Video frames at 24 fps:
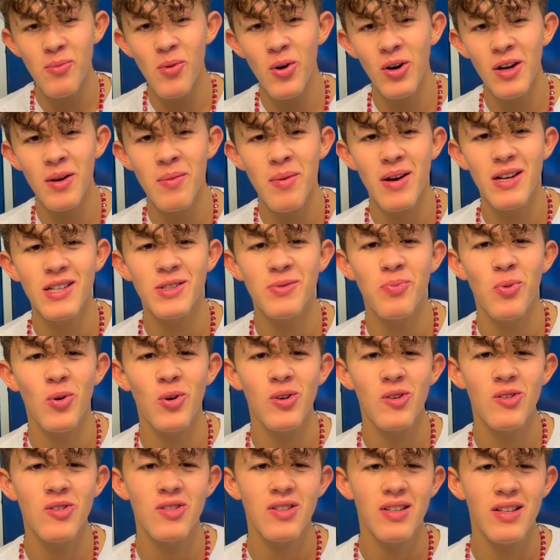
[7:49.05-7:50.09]
morning, my
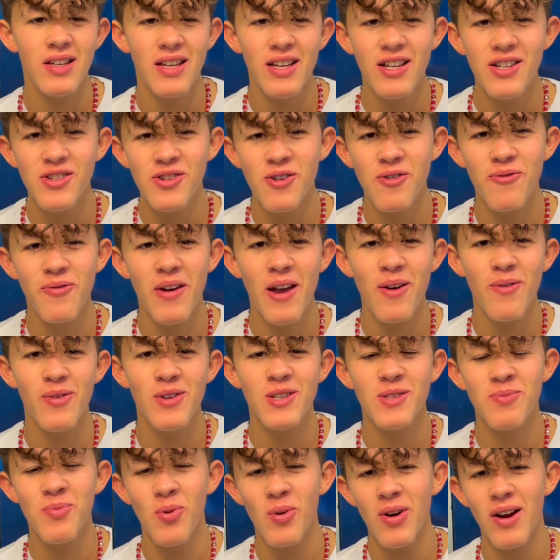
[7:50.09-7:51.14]
sporters. It's your
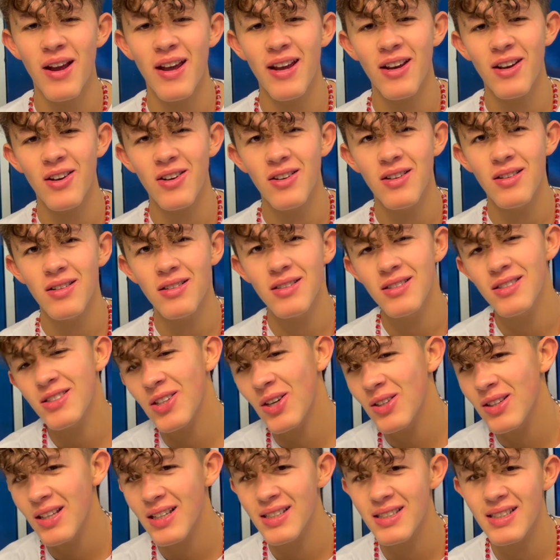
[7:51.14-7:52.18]
favorite sport anchor,
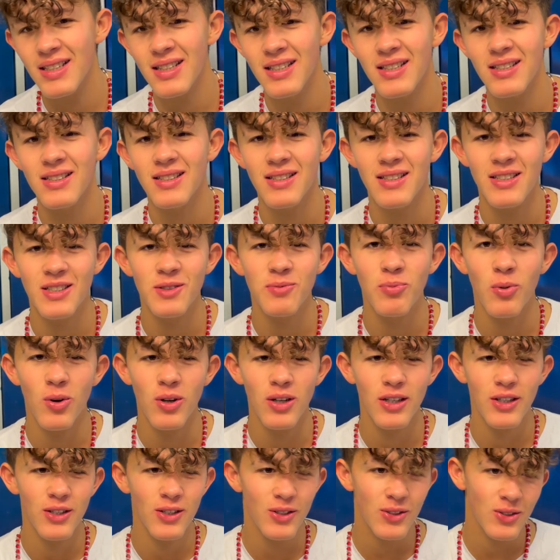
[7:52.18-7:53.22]
so let's get into these
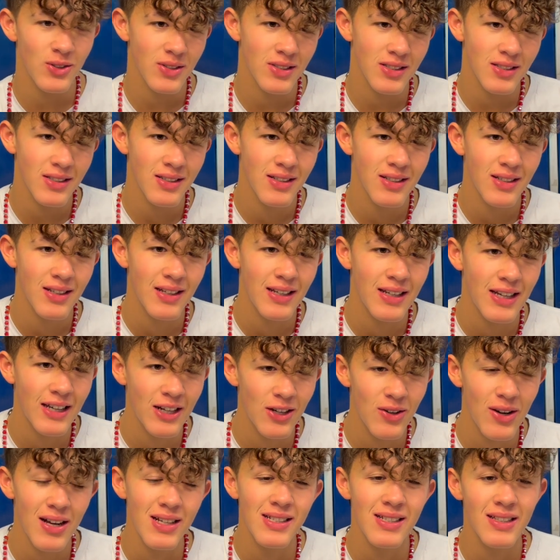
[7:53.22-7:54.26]
sporting news.
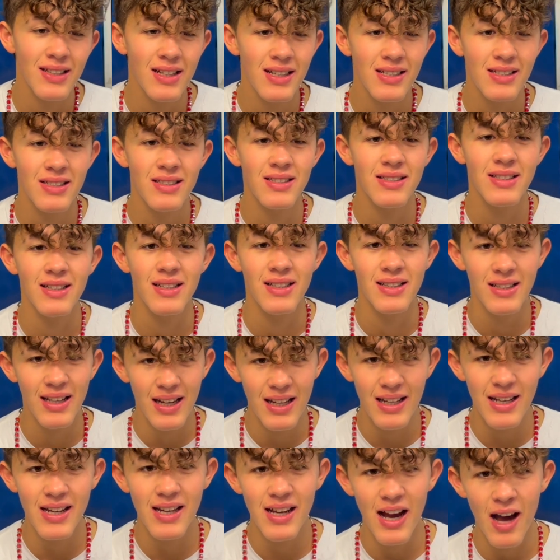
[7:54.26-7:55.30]
Congratulations to the
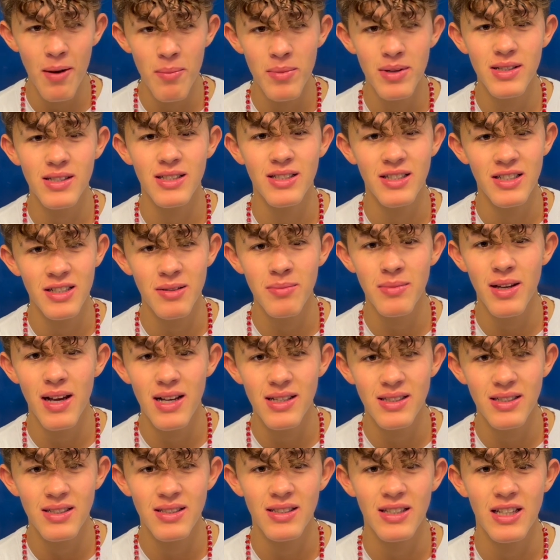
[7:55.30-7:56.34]
Lady Comets
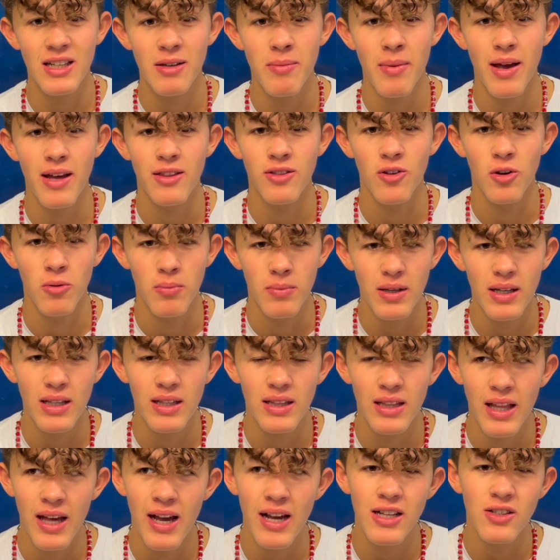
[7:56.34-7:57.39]
gymnastics team at their meet
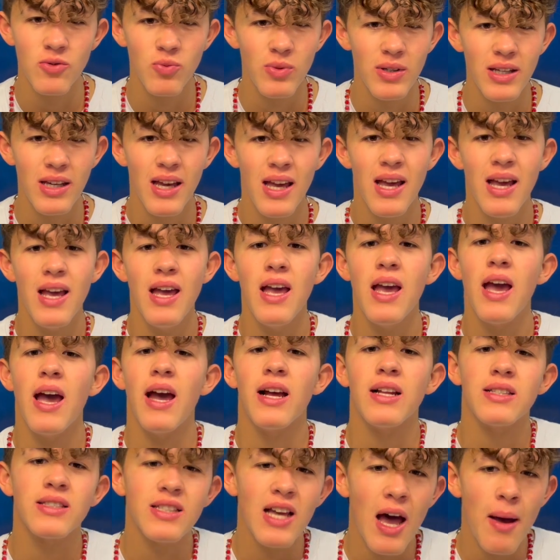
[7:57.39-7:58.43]
last week
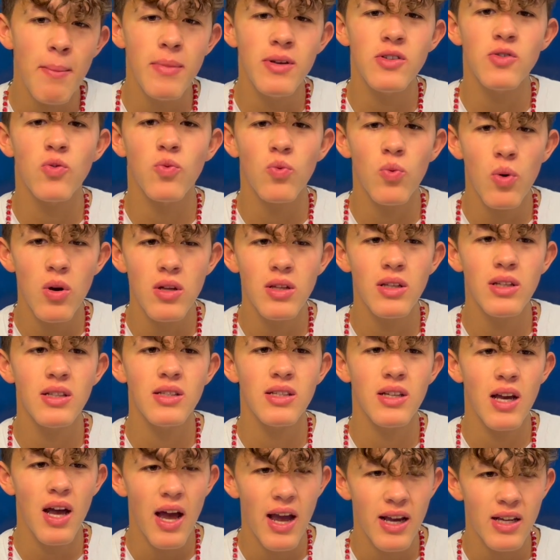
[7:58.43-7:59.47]
at Thomas
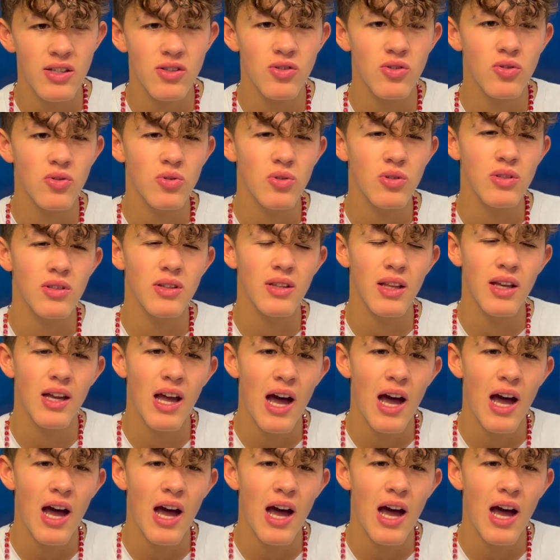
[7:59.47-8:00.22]
Worthington High School. The